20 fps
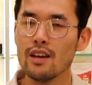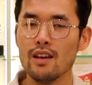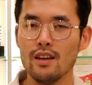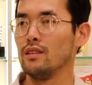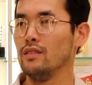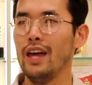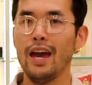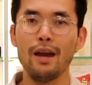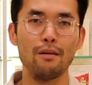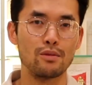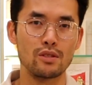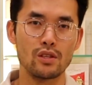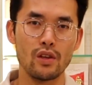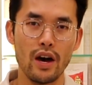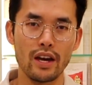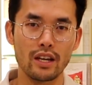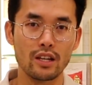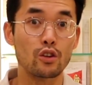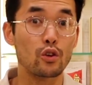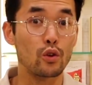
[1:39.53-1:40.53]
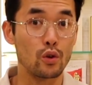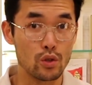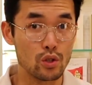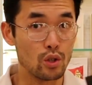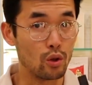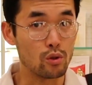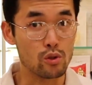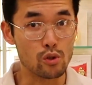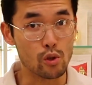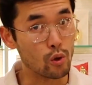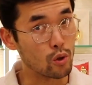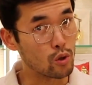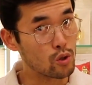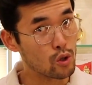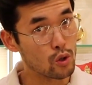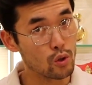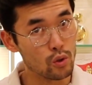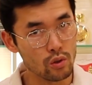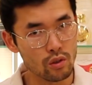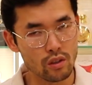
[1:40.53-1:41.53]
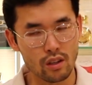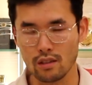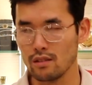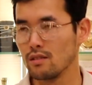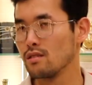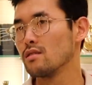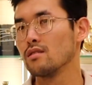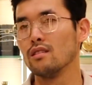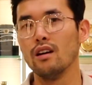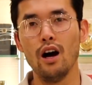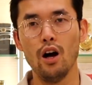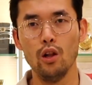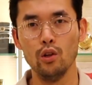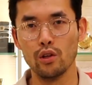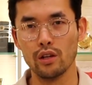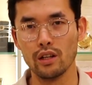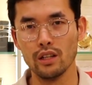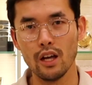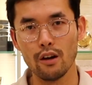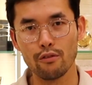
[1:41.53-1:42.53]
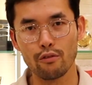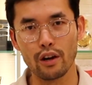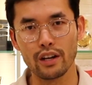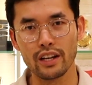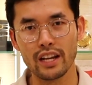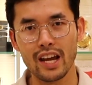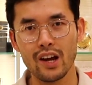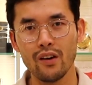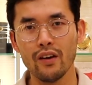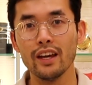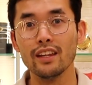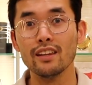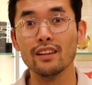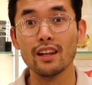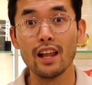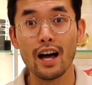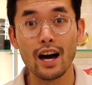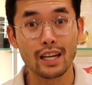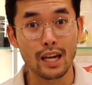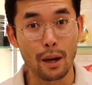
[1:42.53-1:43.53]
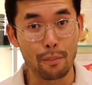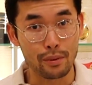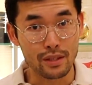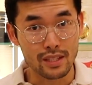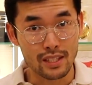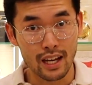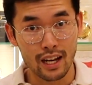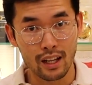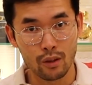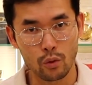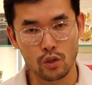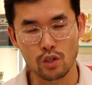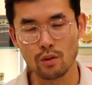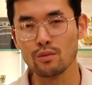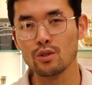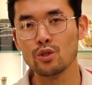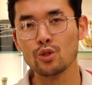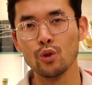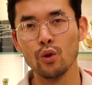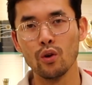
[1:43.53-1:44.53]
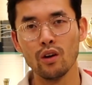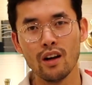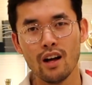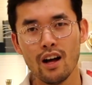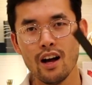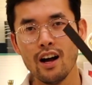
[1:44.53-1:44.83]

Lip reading: Names like Cruz del Sur 2 gets a whole lot of love right now, and La Capitale, which I'm sure